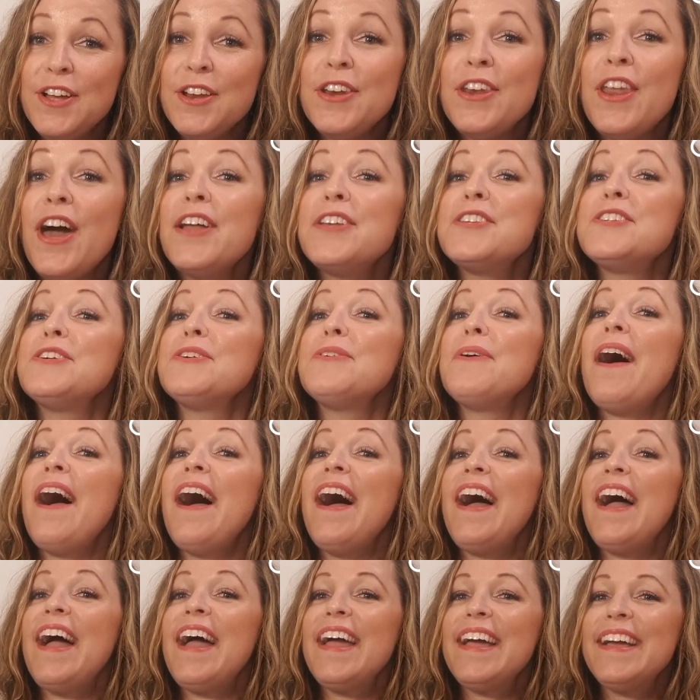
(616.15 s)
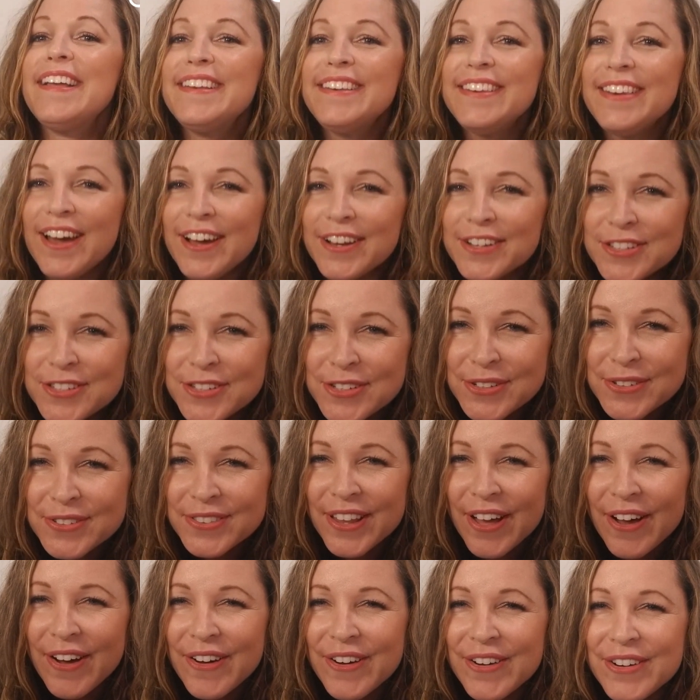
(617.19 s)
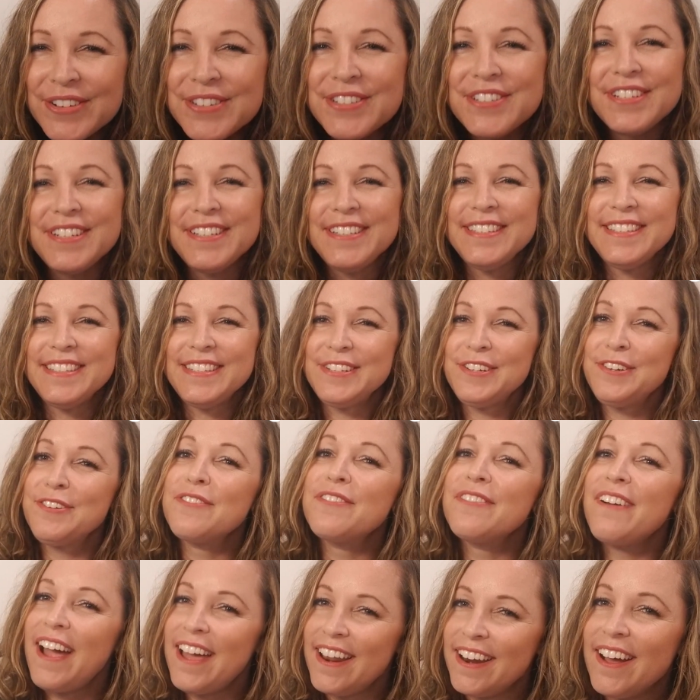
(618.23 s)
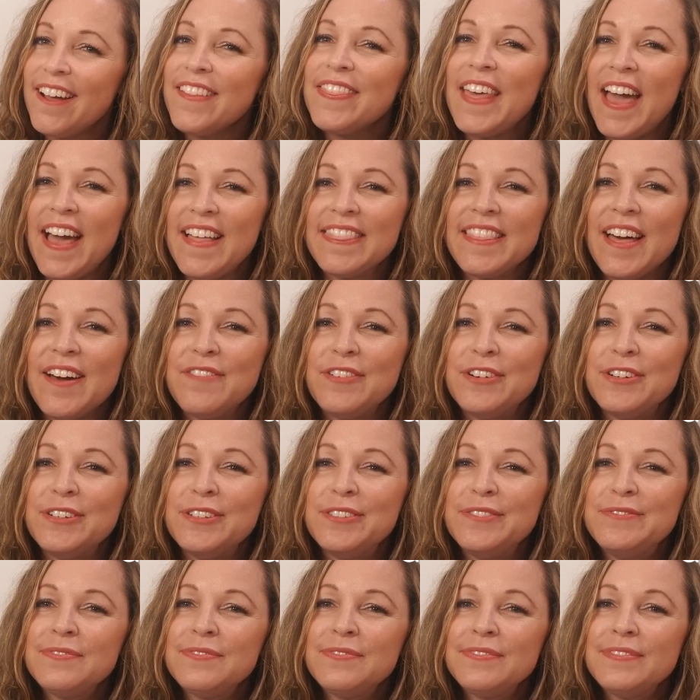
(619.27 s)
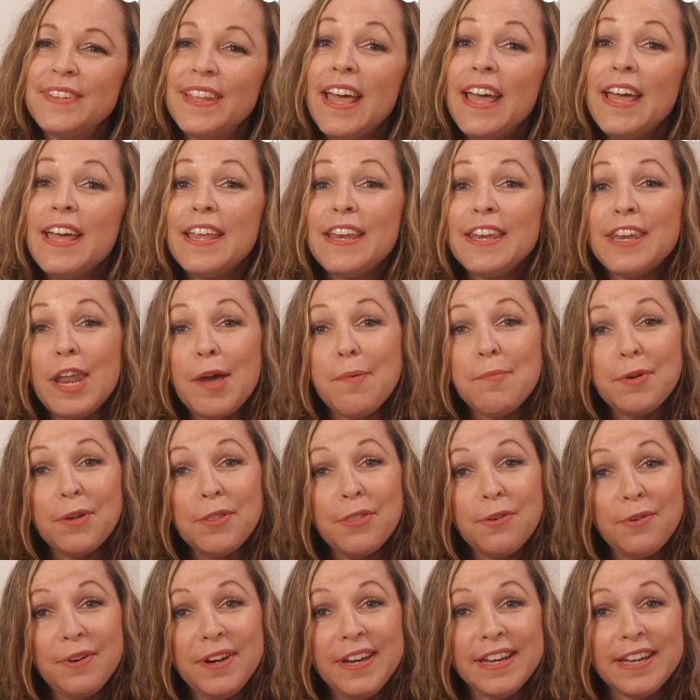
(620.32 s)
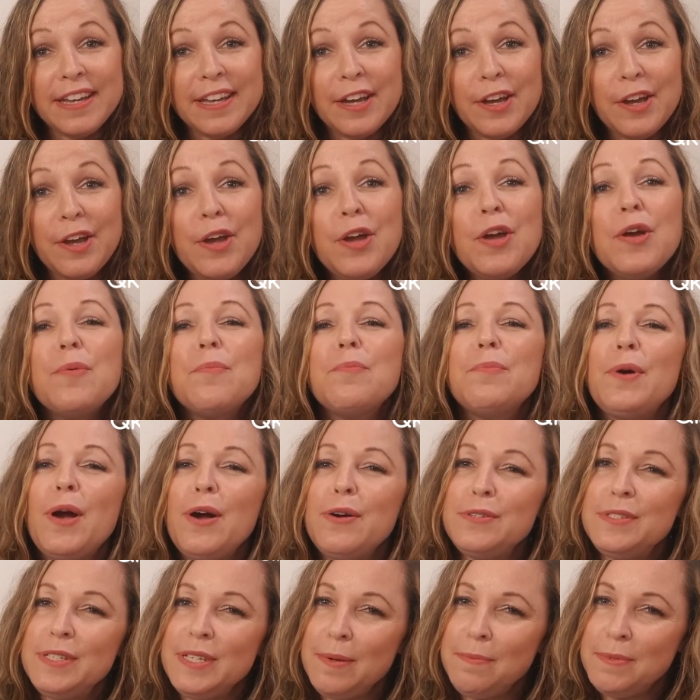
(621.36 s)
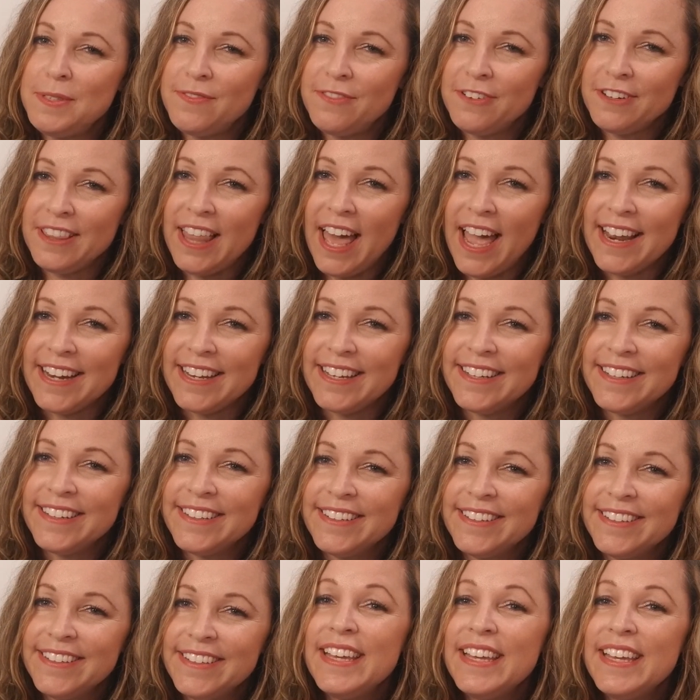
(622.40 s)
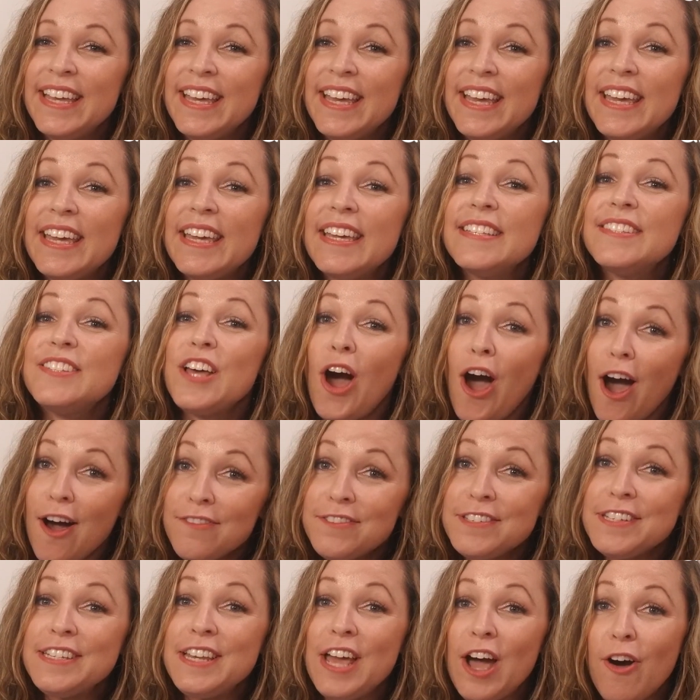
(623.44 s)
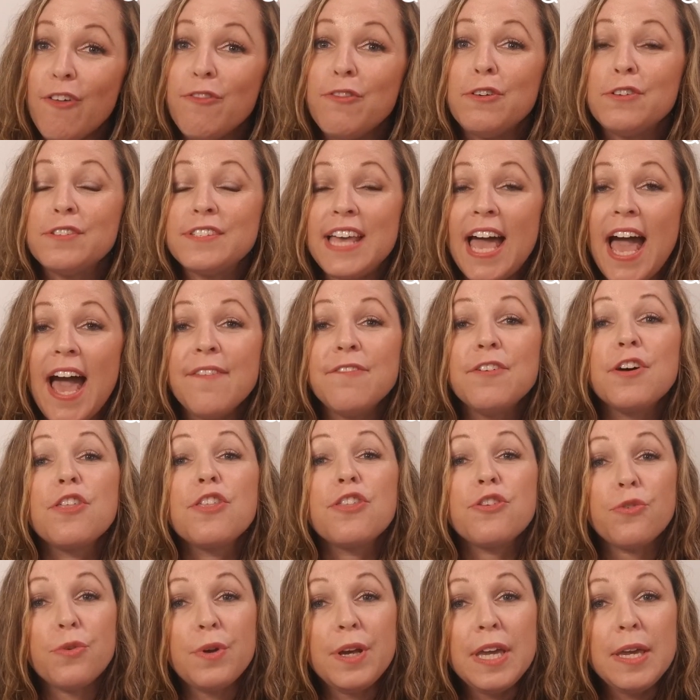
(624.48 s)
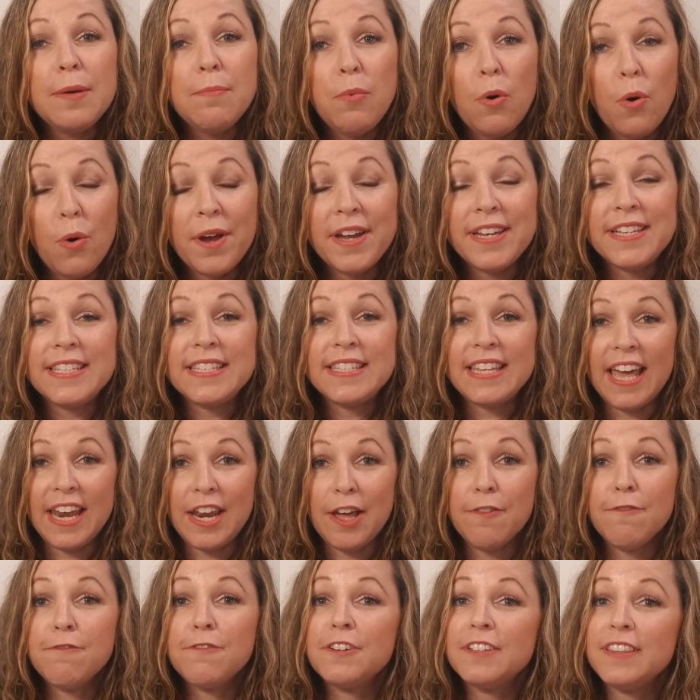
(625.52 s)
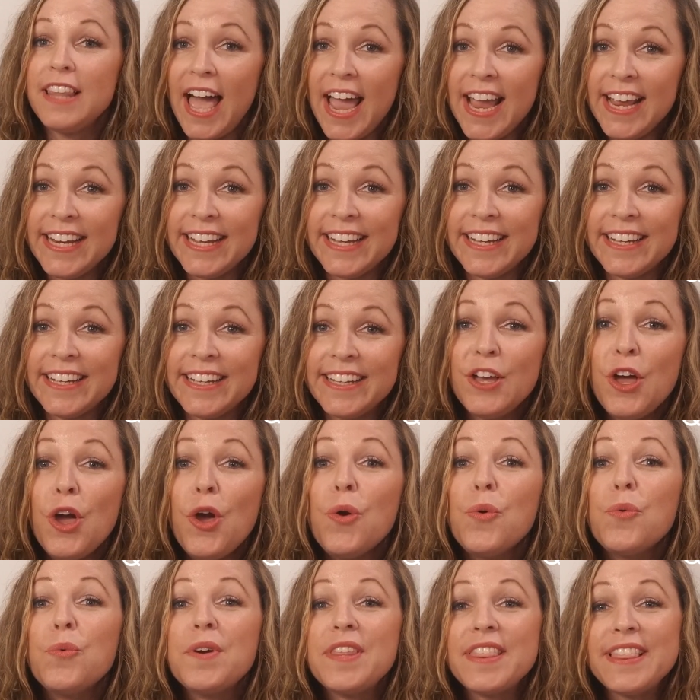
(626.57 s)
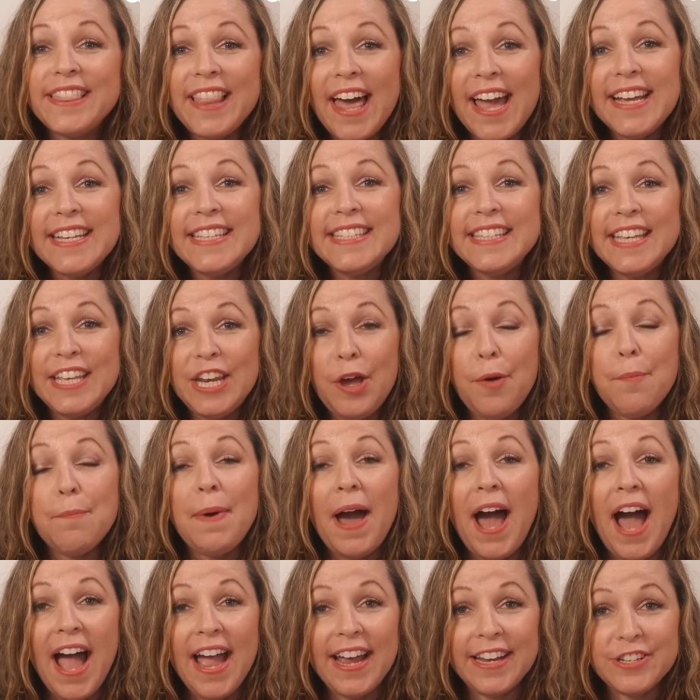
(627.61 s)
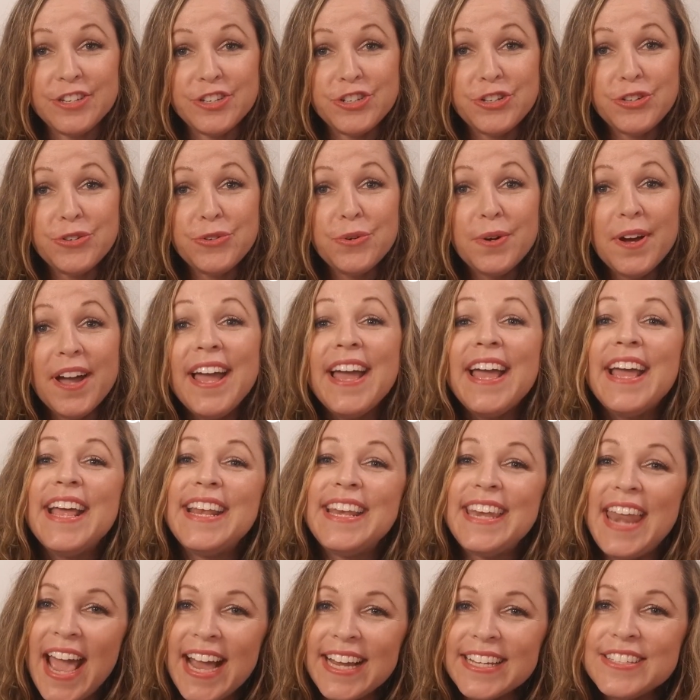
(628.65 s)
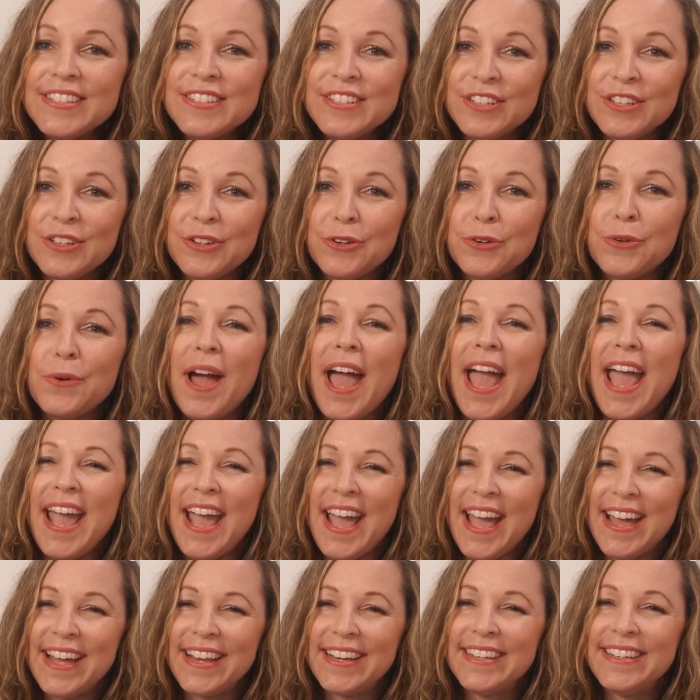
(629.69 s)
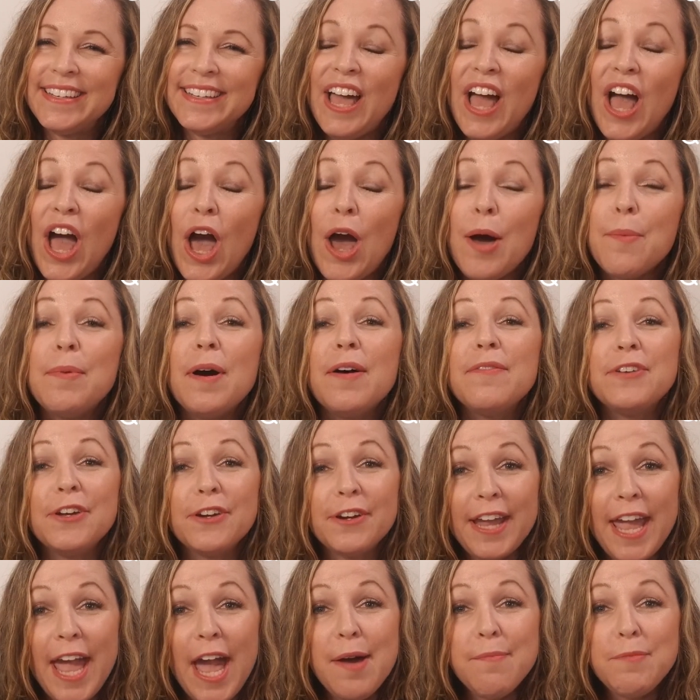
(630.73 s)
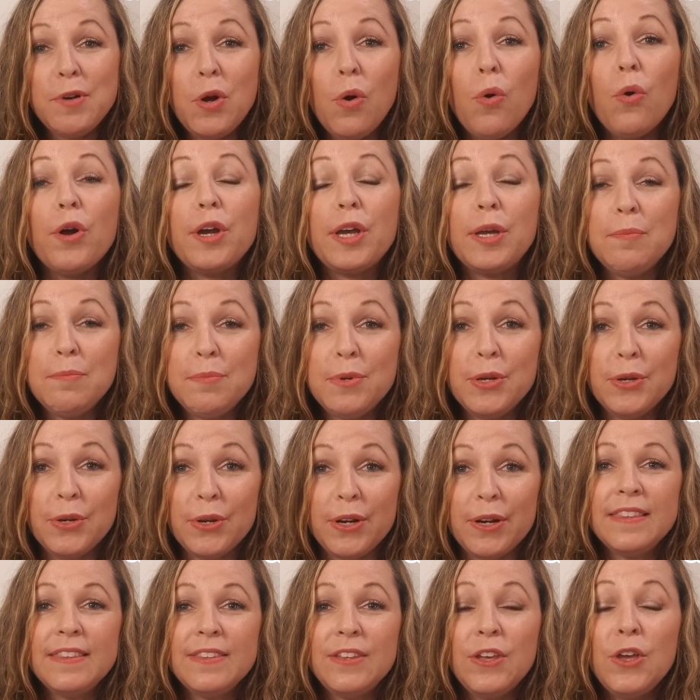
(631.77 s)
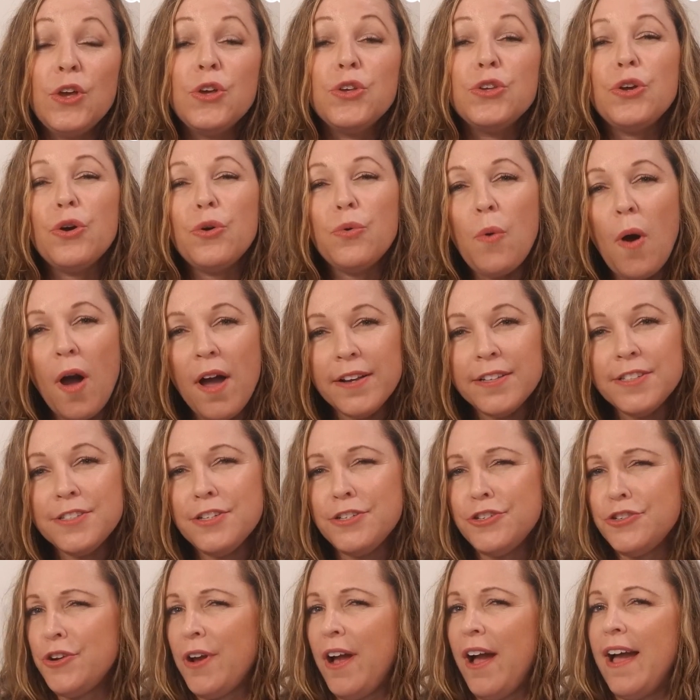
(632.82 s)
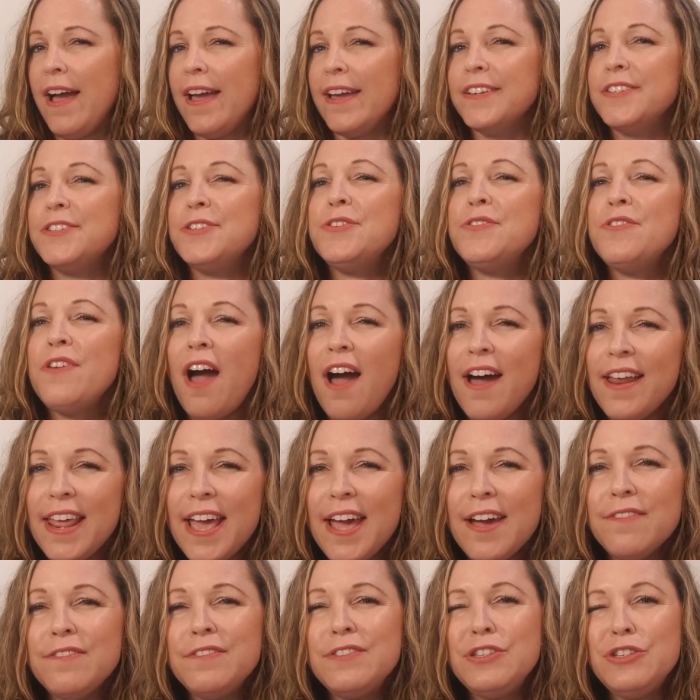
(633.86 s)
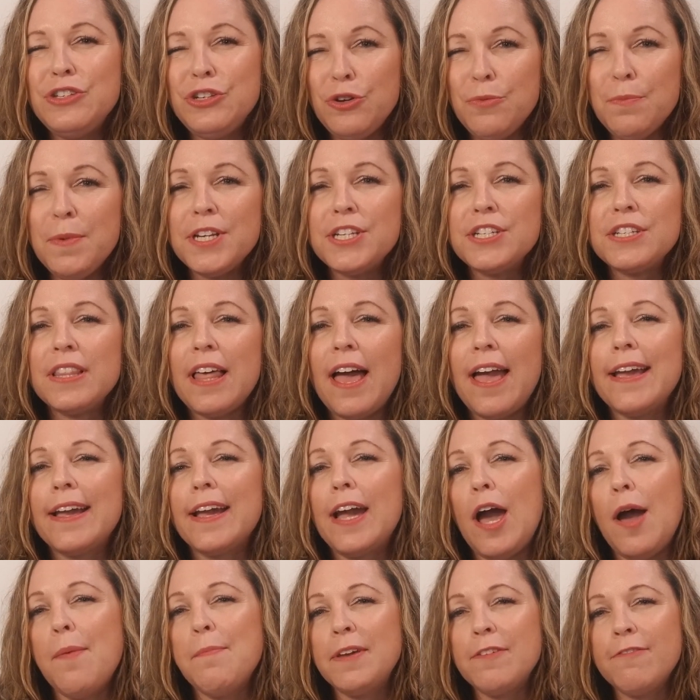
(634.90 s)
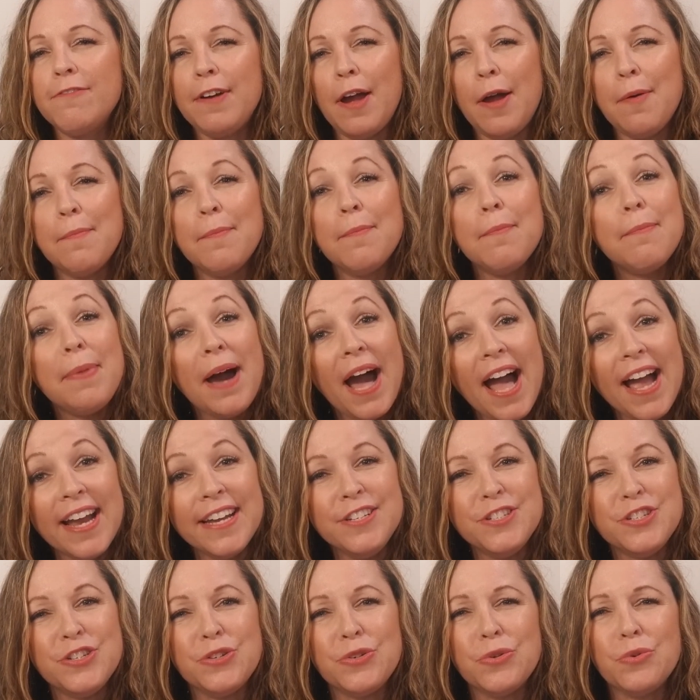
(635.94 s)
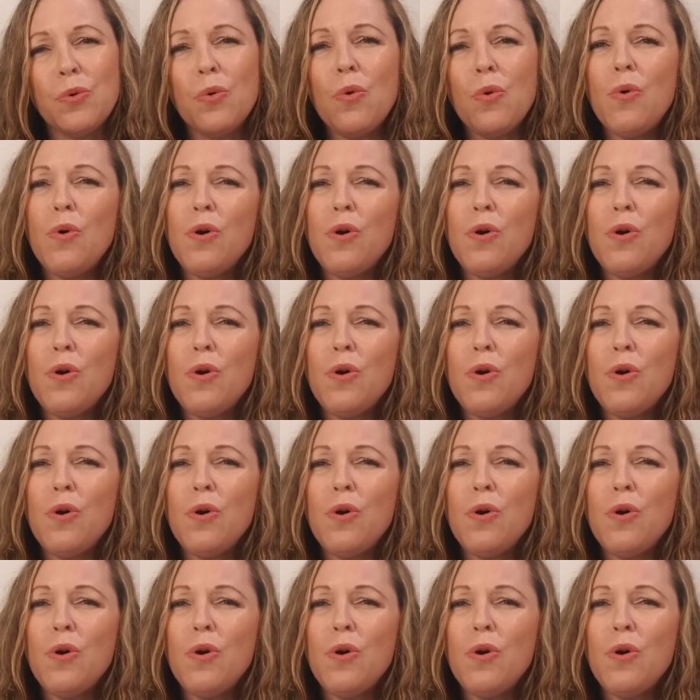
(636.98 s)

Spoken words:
Not too high, not too low, just right on that level. Number 3, pro tips for lighting. It's often helpful to have a 3-point setup for lighting, with light set up behind you, next to you, and above your camera or computer. You'll want to try to not have too much light coming from behind you.